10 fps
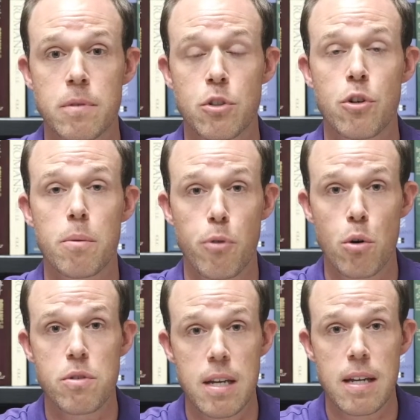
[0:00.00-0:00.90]
good
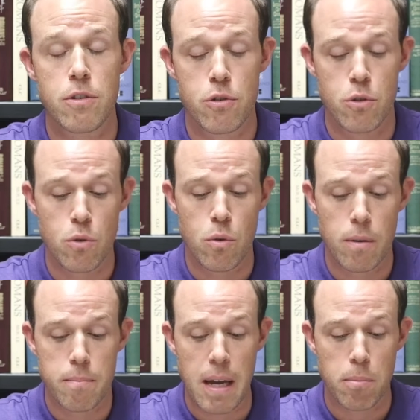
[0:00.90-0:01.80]
protein
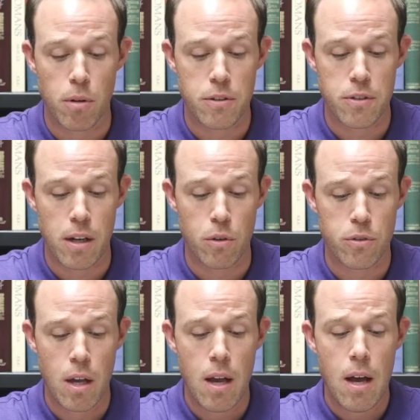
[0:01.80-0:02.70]
to make blood
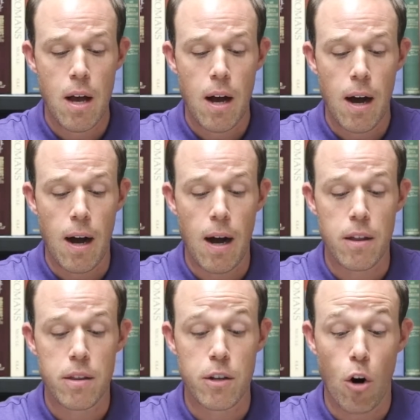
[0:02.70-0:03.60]
cells.
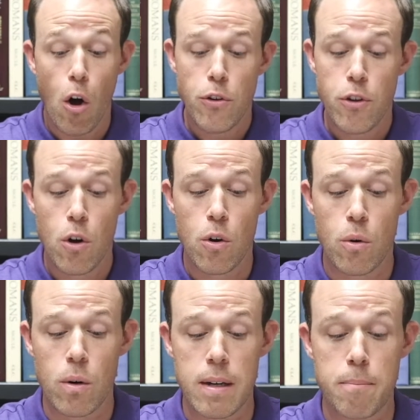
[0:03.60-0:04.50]
They're
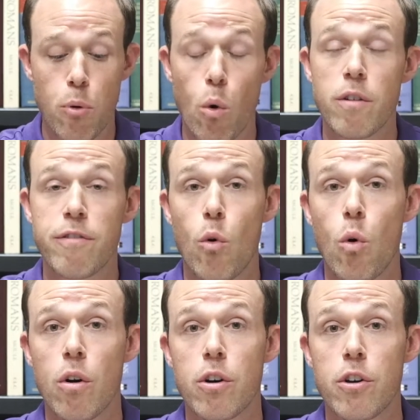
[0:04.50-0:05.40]
also important
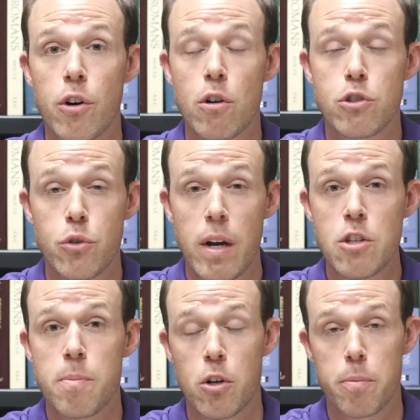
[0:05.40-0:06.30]
for
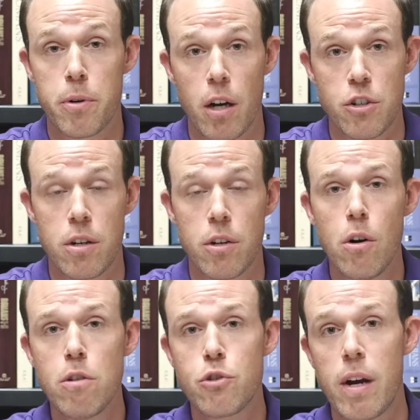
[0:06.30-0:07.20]
neurotransmitter production.
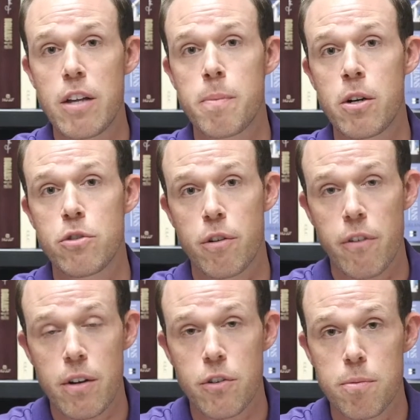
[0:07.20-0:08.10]
Neurotransmitters are
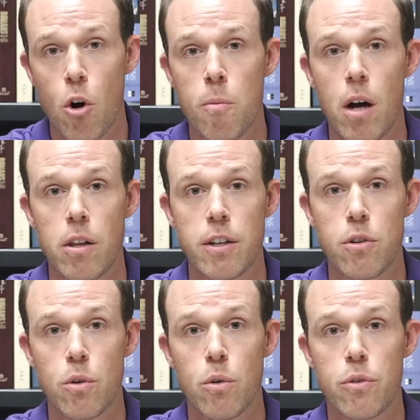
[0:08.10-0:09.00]
very small
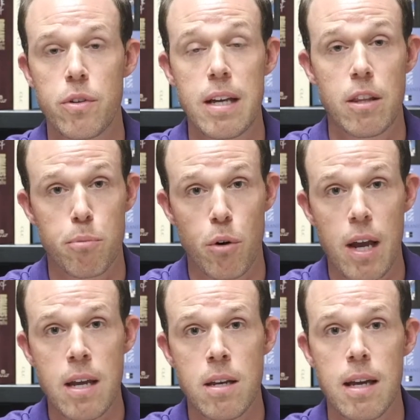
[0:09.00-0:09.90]
molecules in the
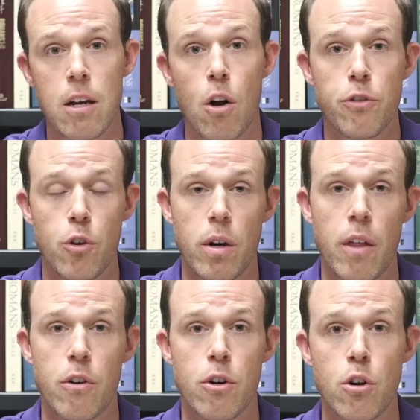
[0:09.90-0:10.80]
brain and also in
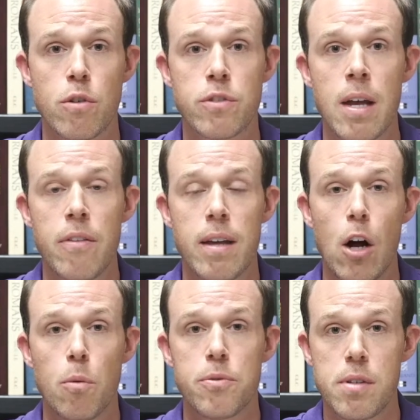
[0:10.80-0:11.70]
other nerves that
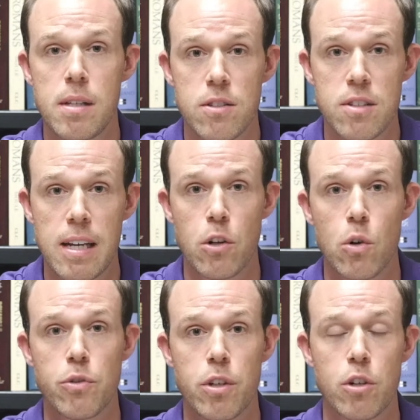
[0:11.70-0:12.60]
help send
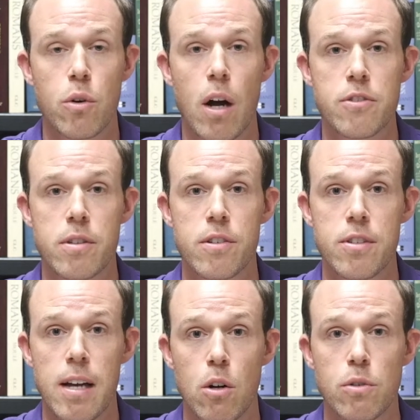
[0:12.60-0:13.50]
signals across the
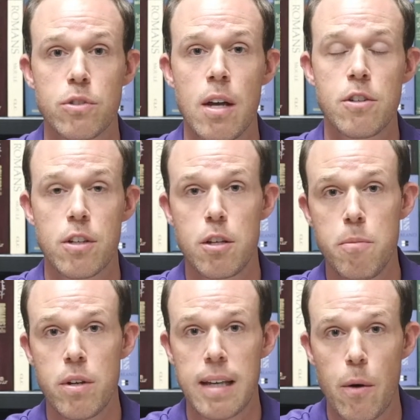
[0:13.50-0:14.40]
cells to
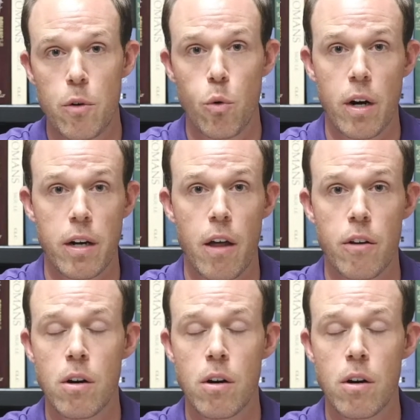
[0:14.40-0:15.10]
communicate with one another.